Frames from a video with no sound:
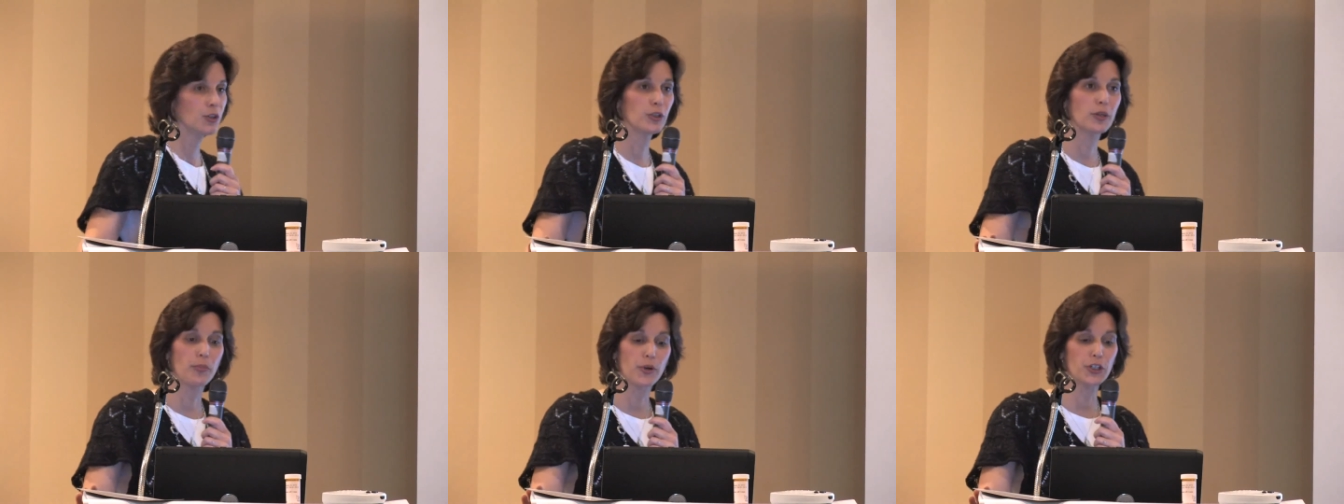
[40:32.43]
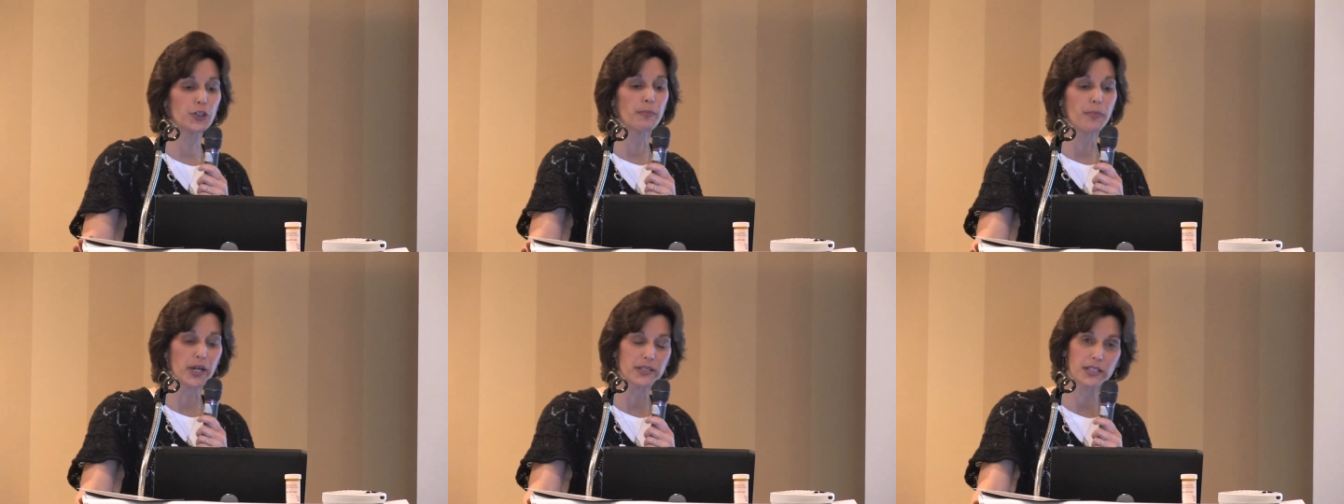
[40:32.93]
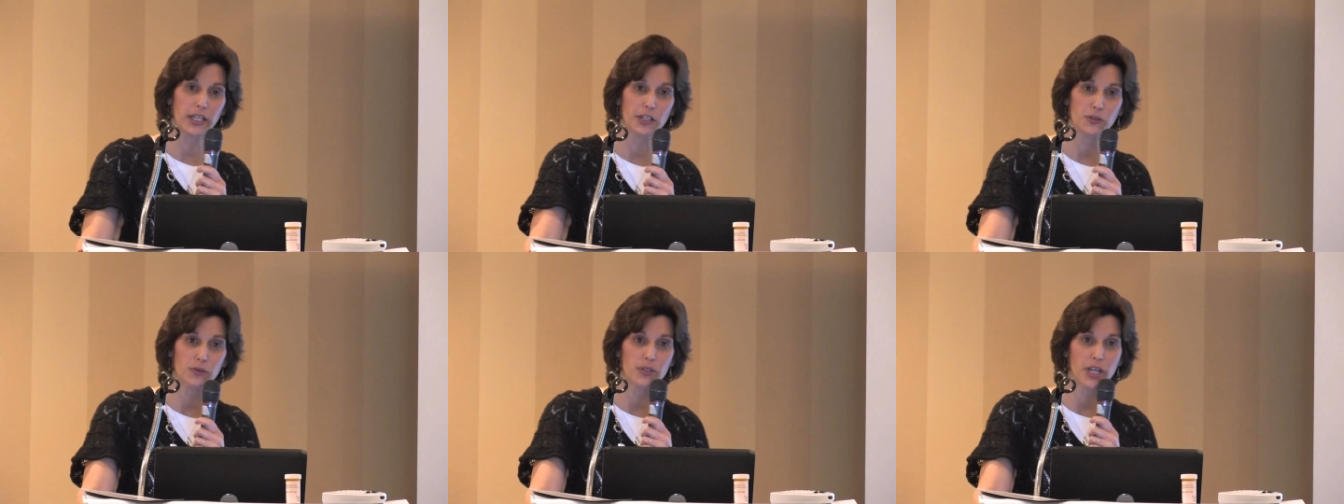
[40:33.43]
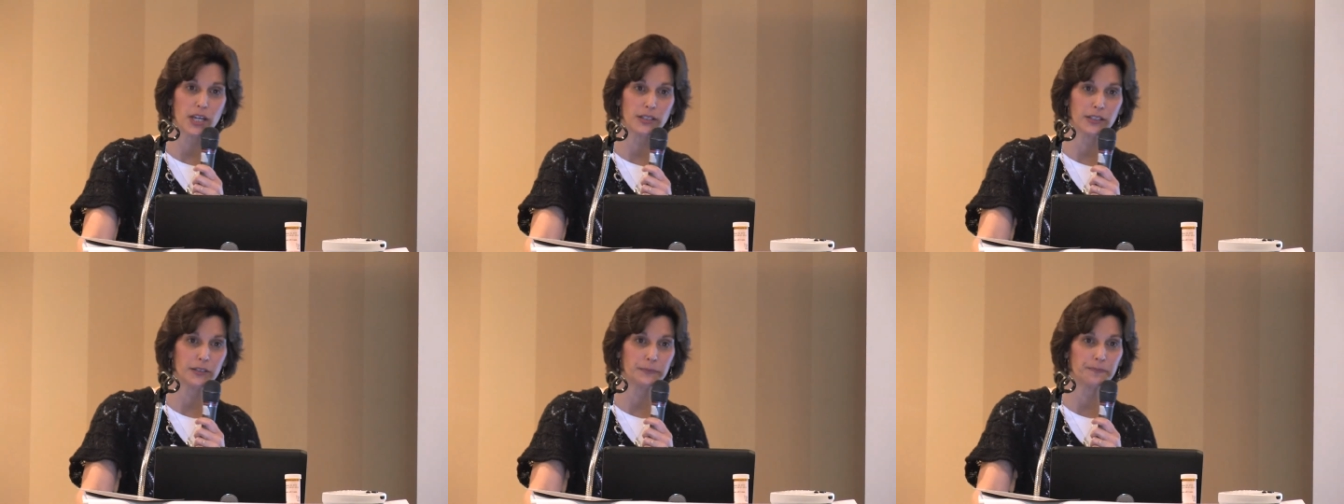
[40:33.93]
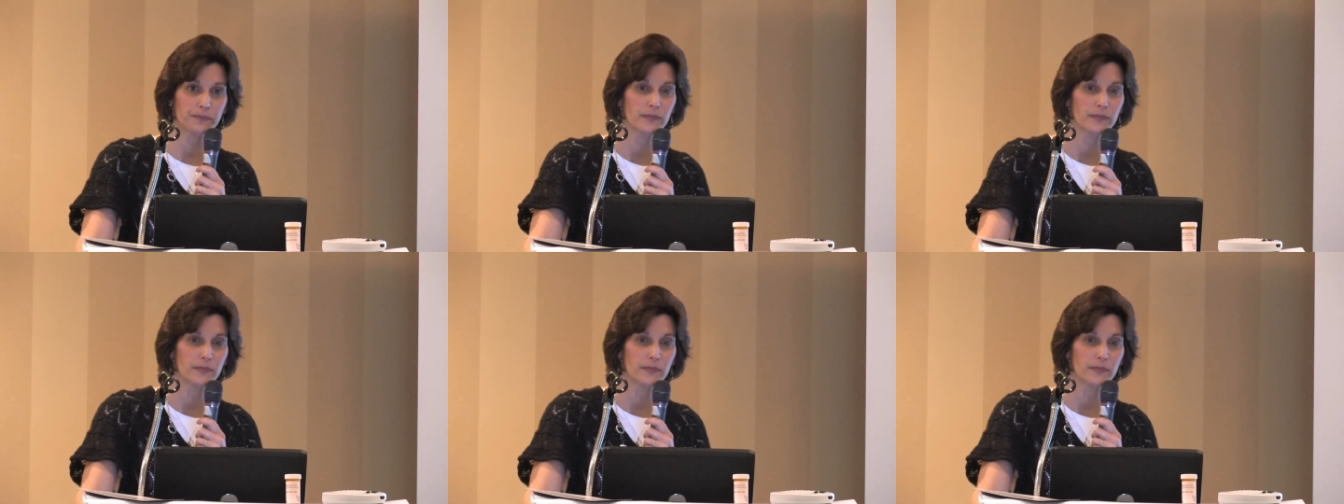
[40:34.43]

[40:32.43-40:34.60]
You can put your bus schedules on there.